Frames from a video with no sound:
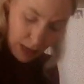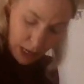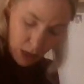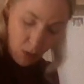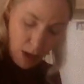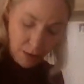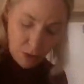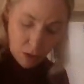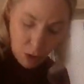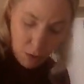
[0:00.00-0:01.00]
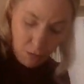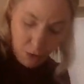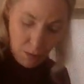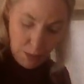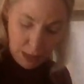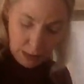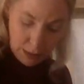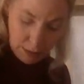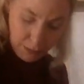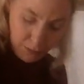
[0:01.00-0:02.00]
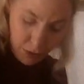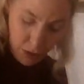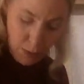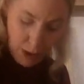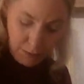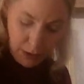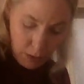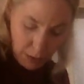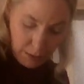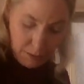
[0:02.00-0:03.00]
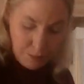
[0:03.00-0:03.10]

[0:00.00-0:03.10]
And you have your dough for your pasta, for your ravioli.